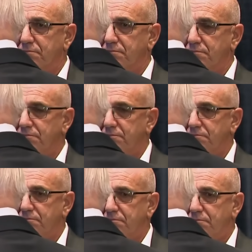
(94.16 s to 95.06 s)

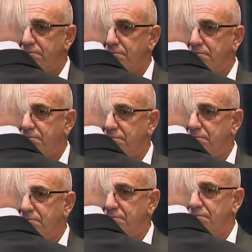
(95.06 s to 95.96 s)

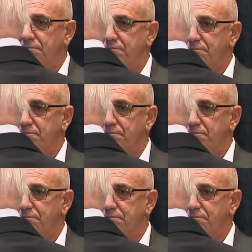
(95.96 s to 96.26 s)
No words are spoken by the person on screen.